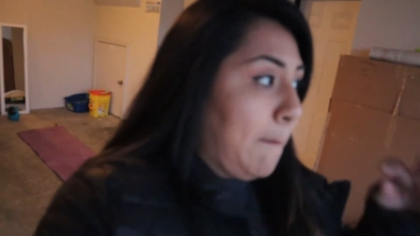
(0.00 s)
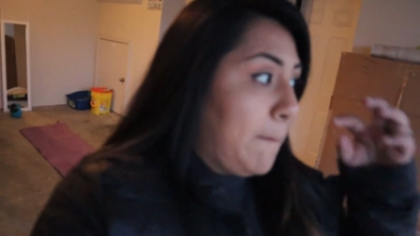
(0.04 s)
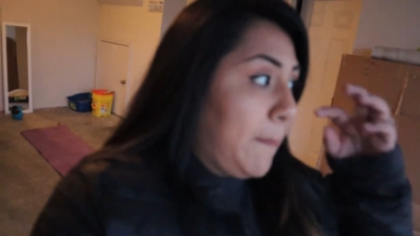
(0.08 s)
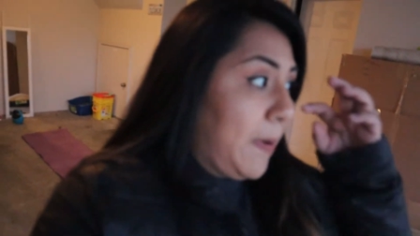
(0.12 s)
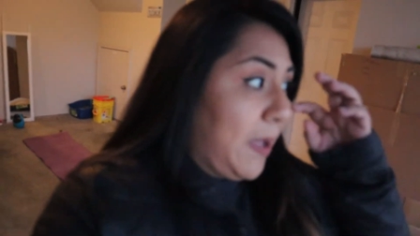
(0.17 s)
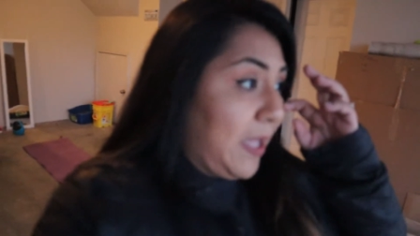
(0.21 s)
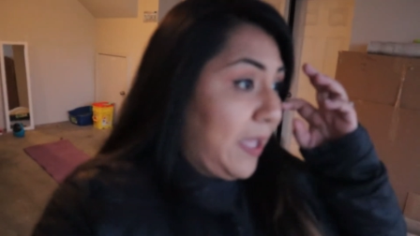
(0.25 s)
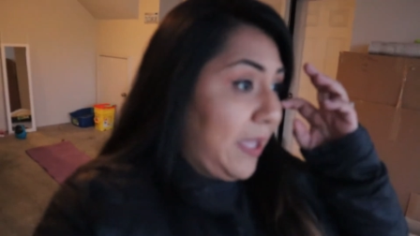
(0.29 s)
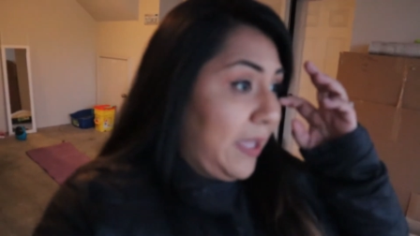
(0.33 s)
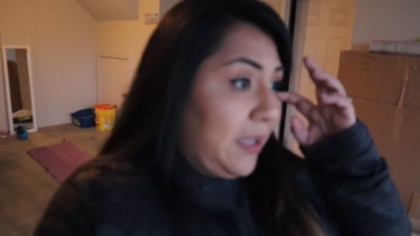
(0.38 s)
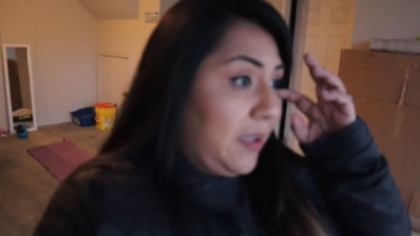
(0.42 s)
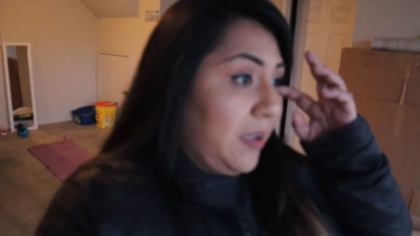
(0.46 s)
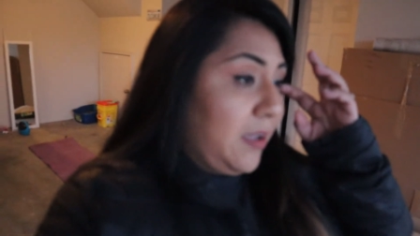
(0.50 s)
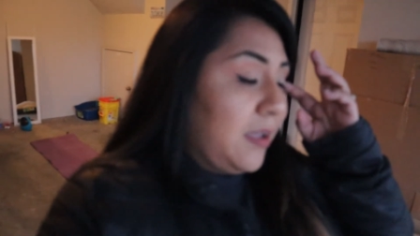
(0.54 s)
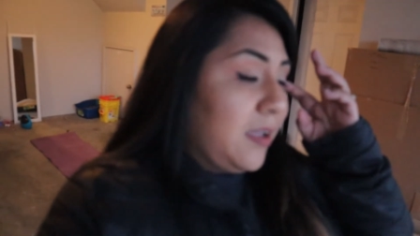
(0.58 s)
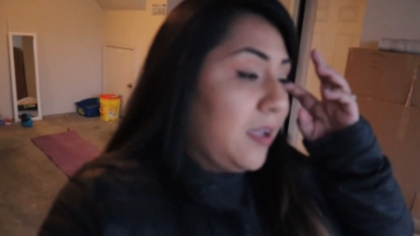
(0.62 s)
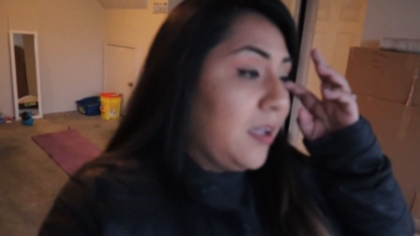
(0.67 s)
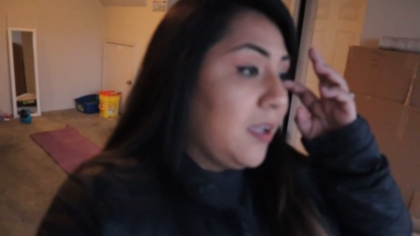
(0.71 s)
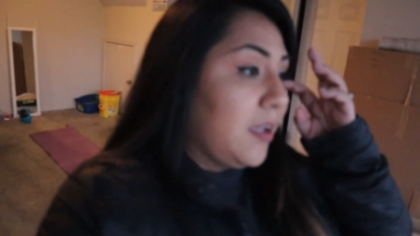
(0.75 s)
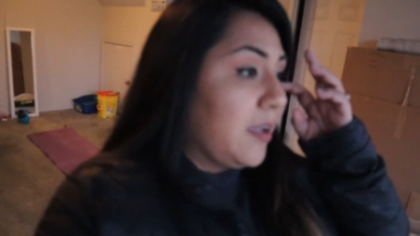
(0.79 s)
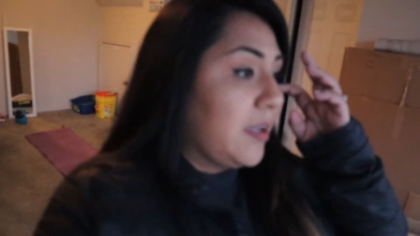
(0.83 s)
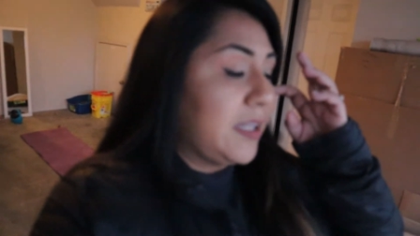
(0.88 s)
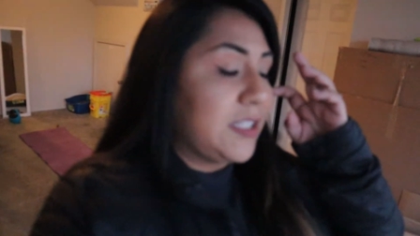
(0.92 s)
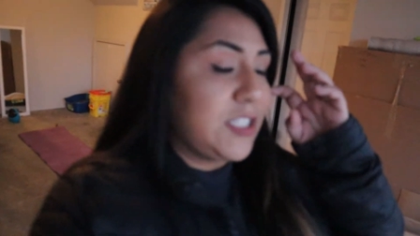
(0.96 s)
But
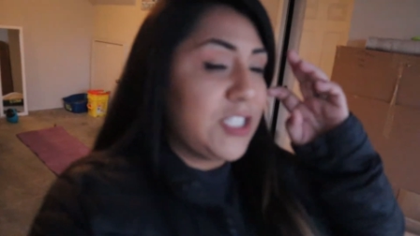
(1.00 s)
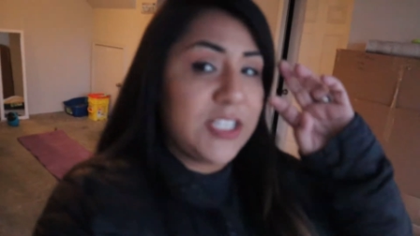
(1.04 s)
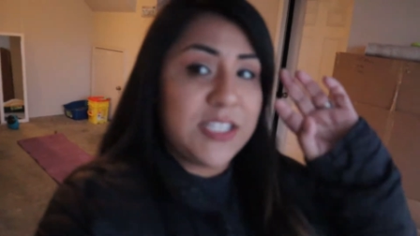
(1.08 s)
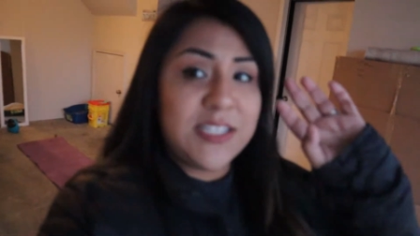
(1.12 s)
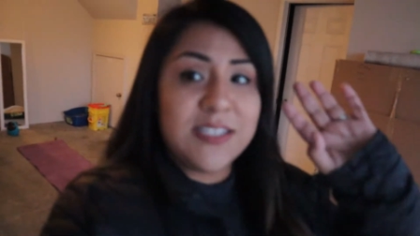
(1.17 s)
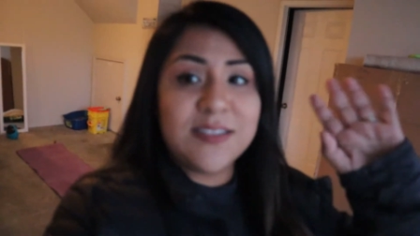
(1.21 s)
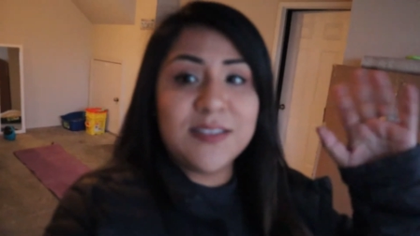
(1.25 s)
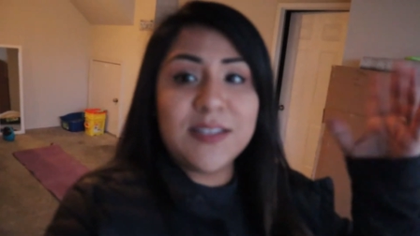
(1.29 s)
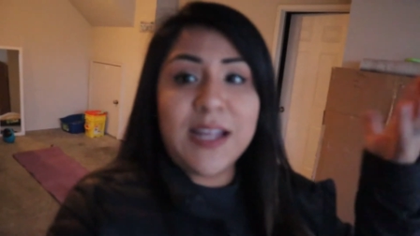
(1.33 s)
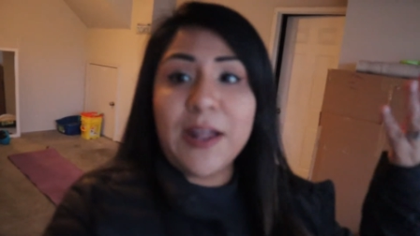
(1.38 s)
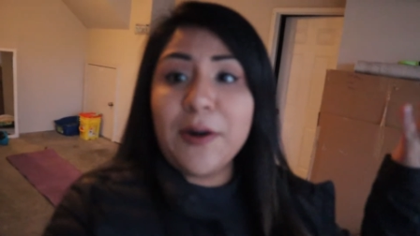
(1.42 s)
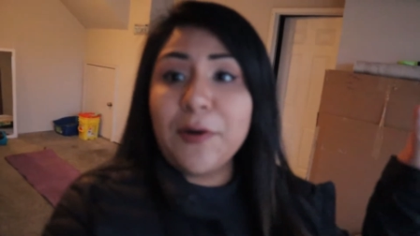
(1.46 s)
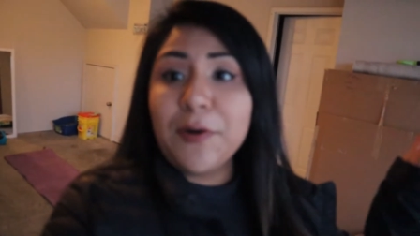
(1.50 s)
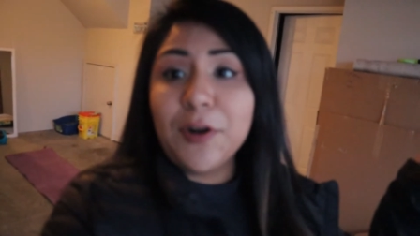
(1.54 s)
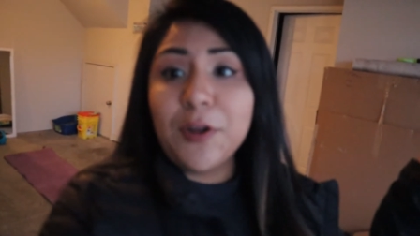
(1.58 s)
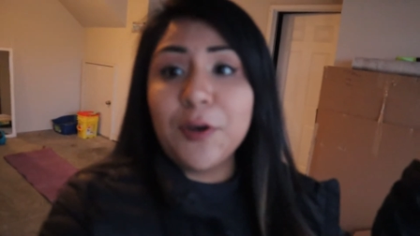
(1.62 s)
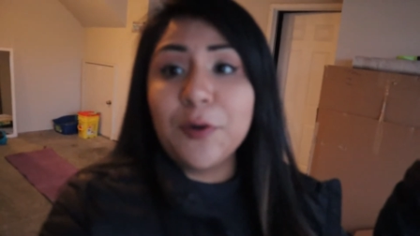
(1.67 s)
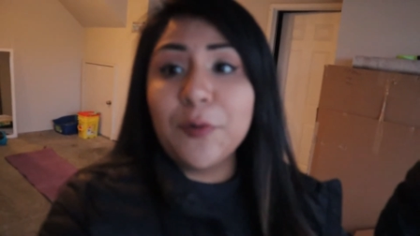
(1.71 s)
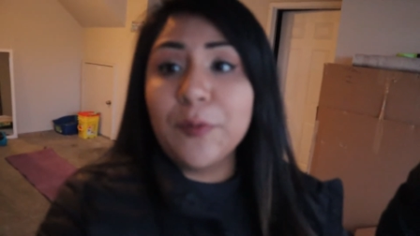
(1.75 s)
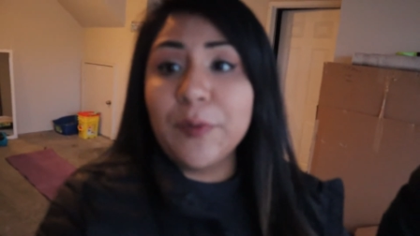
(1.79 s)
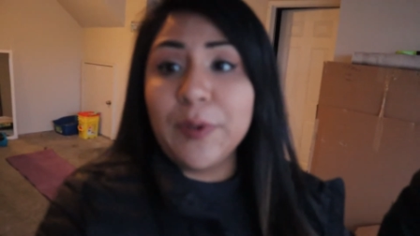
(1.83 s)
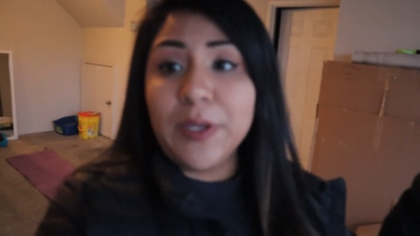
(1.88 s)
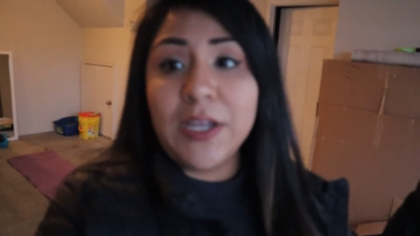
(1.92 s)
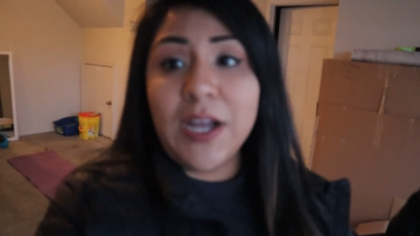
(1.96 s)
just, I don't
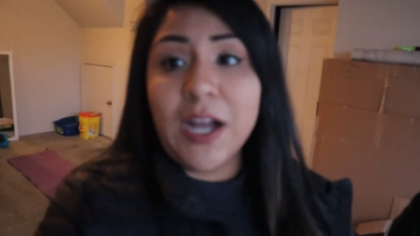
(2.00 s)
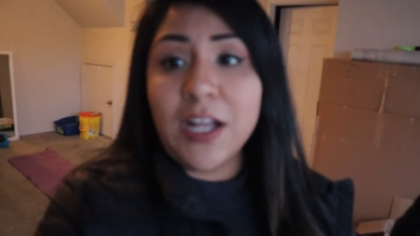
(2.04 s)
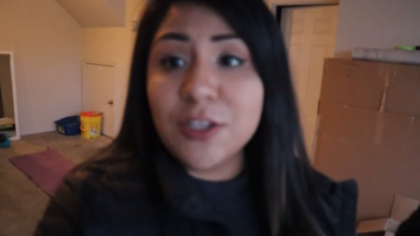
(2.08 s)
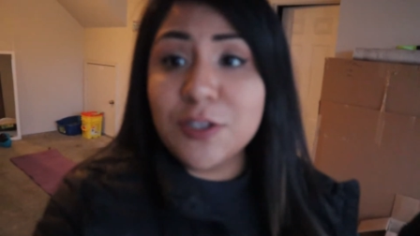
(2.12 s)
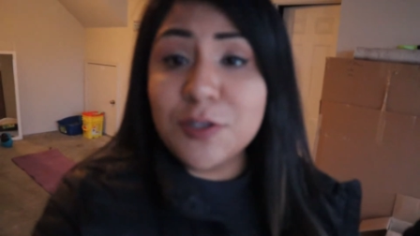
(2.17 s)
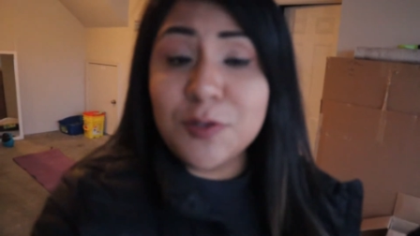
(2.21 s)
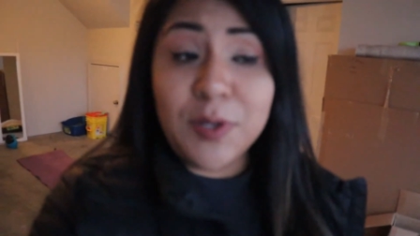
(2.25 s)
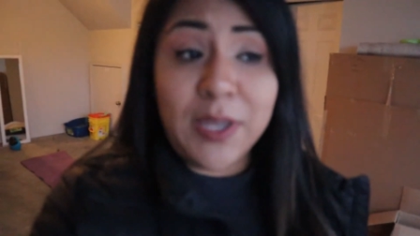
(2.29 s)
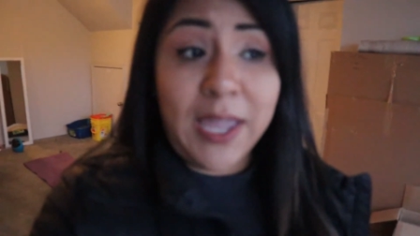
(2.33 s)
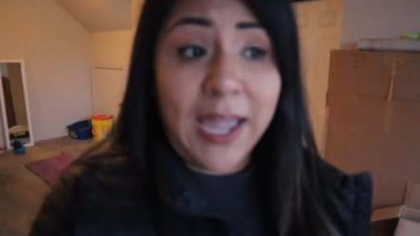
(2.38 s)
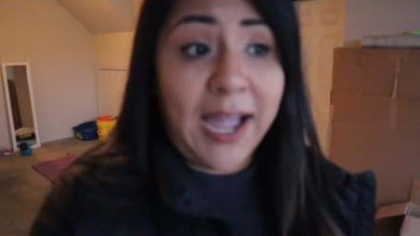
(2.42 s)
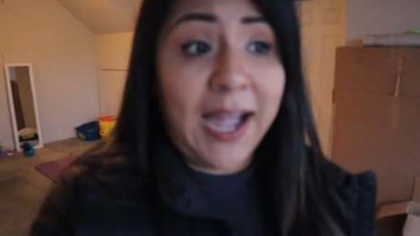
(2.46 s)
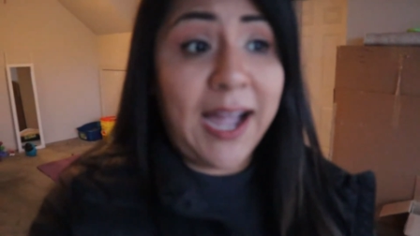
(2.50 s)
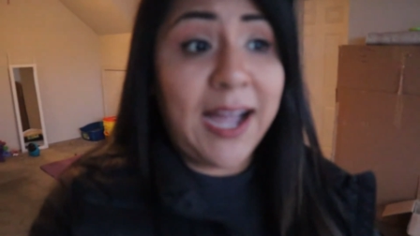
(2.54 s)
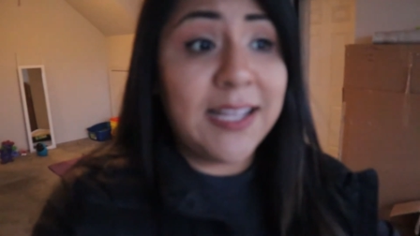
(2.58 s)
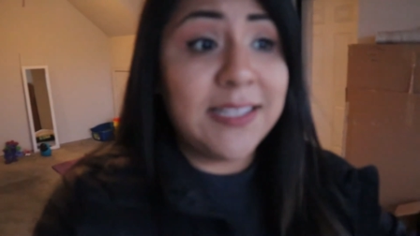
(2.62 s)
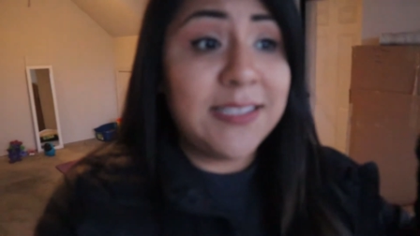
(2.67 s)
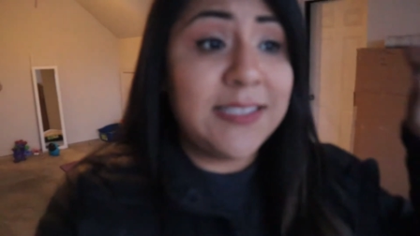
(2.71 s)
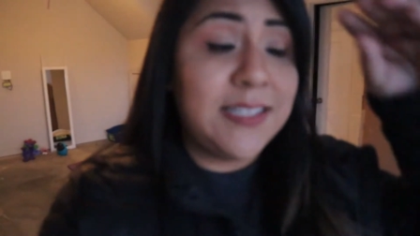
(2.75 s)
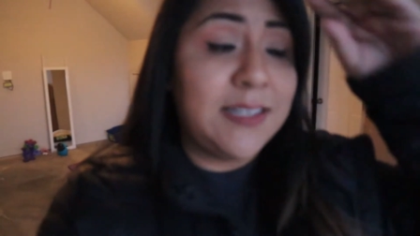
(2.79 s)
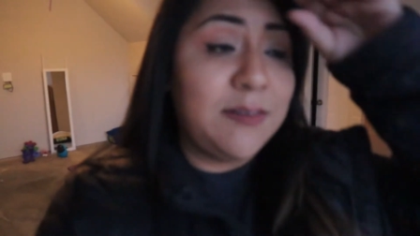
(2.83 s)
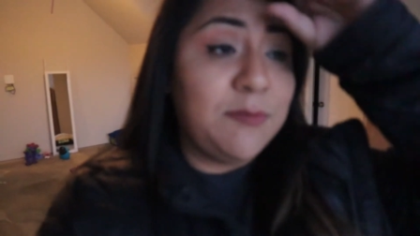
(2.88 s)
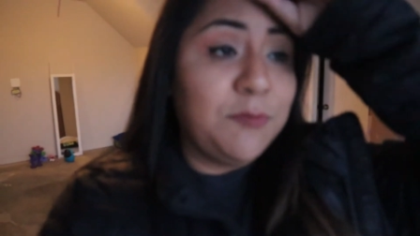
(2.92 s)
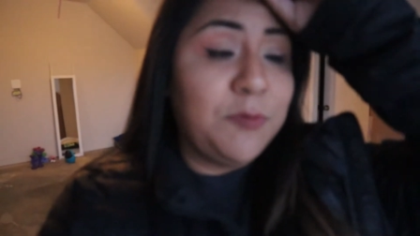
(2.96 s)
know, we got two
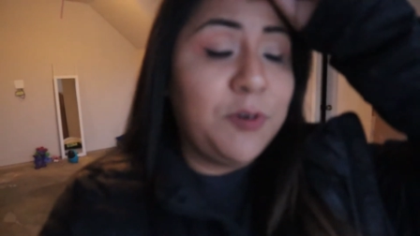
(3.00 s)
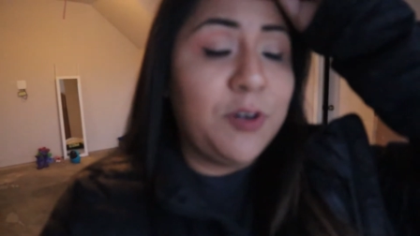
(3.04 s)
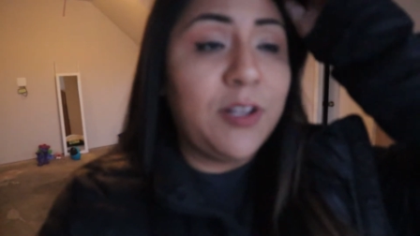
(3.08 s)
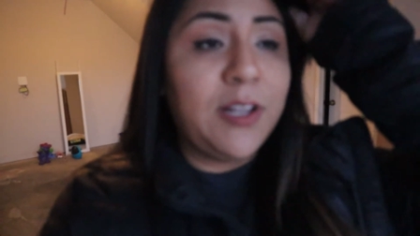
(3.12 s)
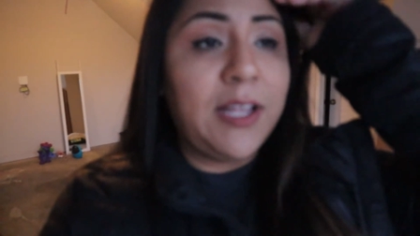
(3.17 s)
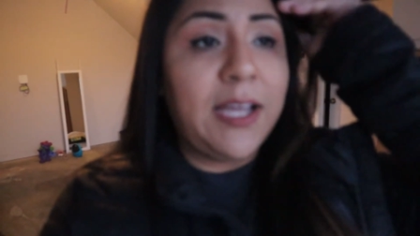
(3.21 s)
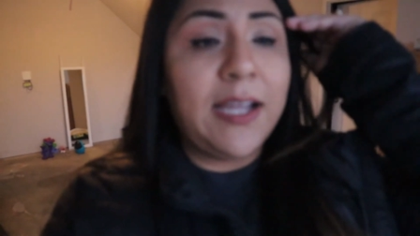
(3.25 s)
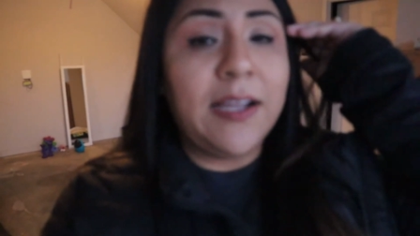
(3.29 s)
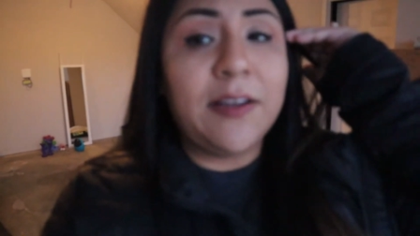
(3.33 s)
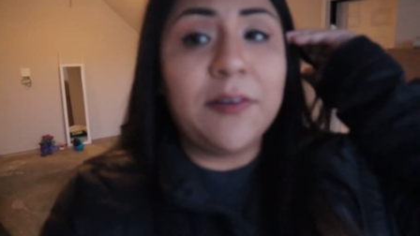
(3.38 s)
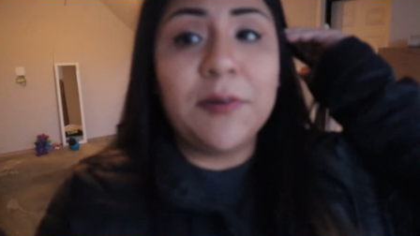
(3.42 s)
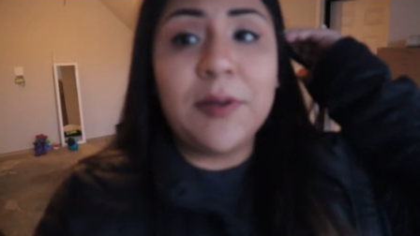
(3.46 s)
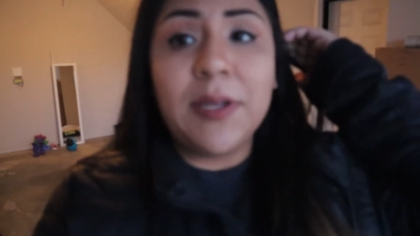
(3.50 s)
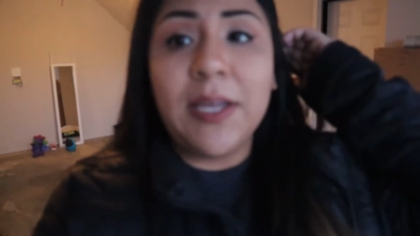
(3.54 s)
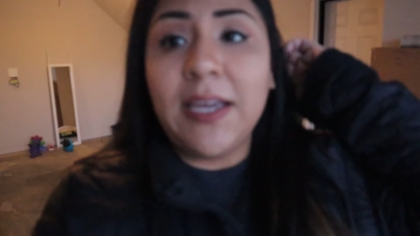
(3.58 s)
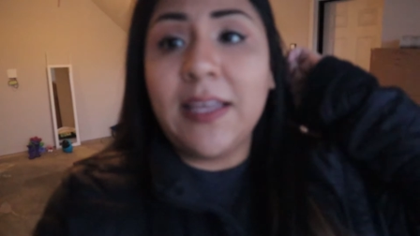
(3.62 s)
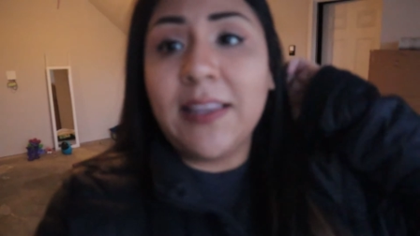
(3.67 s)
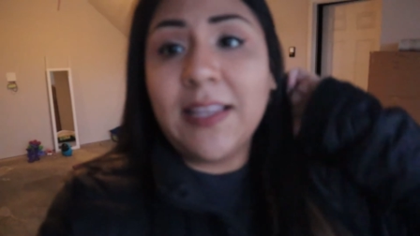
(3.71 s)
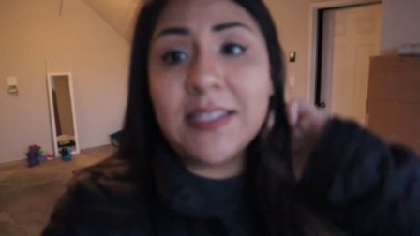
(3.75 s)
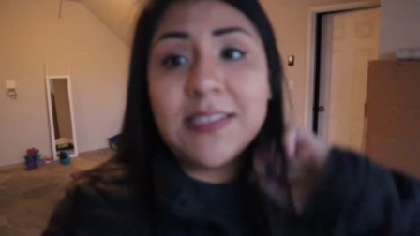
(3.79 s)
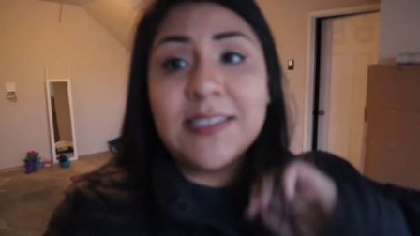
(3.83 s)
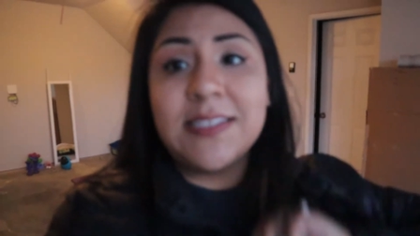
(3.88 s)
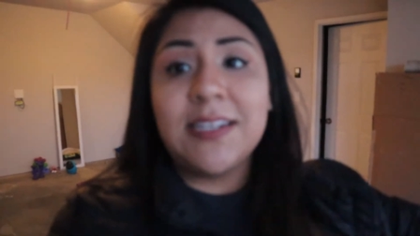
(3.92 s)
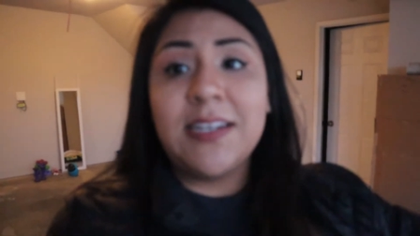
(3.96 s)
cats and we're like,
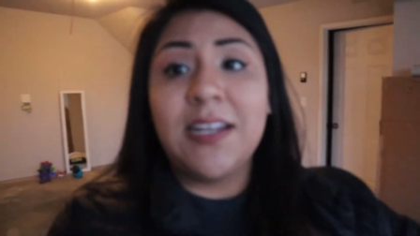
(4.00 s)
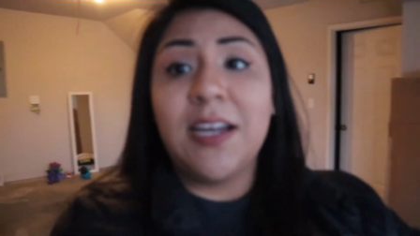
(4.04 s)
okay, that's